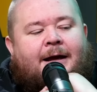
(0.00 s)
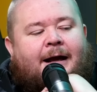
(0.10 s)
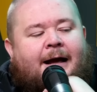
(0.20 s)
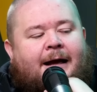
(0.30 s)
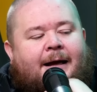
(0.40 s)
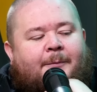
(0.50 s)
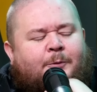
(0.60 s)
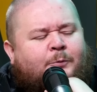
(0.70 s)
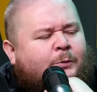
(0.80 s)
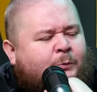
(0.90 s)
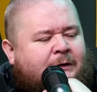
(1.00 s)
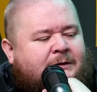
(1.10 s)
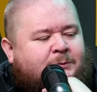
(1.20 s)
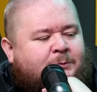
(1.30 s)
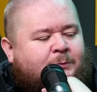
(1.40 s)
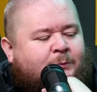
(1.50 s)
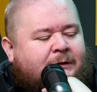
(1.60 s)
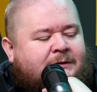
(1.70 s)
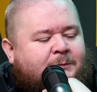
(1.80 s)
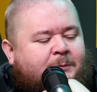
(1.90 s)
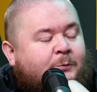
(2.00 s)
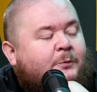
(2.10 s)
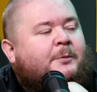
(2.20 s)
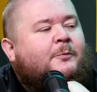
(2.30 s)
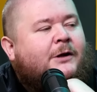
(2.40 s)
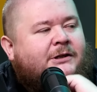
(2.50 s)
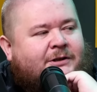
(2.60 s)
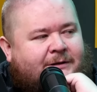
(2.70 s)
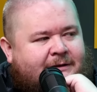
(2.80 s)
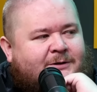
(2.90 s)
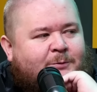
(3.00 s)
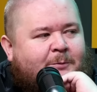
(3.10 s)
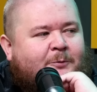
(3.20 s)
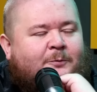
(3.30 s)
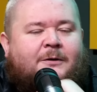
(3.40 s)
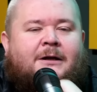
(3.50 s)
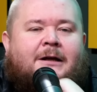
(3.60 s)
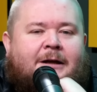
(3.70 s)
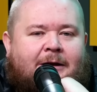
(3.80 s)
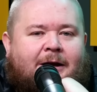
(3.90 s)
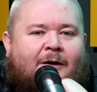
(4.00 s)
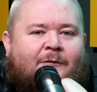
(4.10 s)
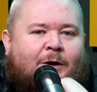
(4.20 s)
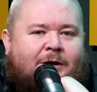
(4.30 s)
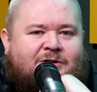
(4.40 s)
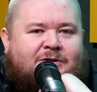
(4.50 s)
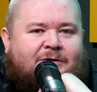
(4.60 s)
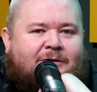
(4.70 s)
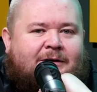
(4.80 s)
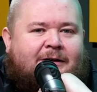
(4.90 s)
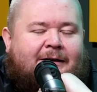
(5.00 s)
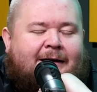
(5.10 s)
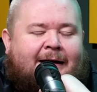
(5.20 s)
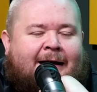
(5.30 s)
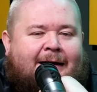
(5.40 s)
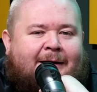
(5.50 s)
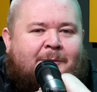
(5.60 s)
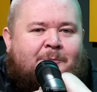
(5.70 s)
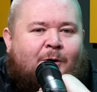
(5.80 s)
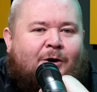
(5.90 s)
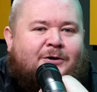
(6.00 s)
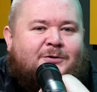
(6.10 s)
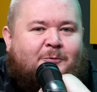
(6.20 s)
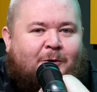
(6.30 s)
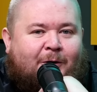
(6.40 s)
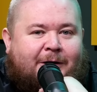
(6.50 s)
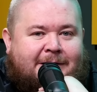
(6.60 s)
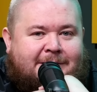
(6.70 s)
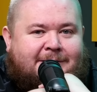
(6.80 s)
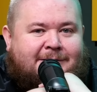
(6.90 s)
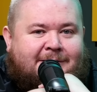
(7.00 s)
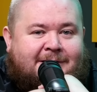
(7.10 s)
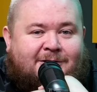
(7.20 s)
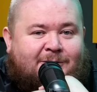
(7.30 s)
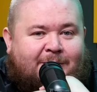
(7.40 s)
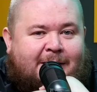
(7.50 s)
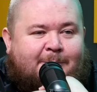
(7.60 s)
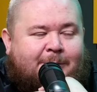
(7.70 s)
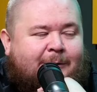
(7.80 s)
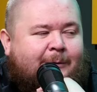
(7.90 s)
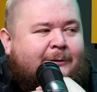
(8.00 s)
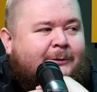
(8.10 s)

Uh, but what what else? What else? We've, we've been watching. I said, been, I've watched uh, Marcus Wareing's. This is on the iPlayer, by the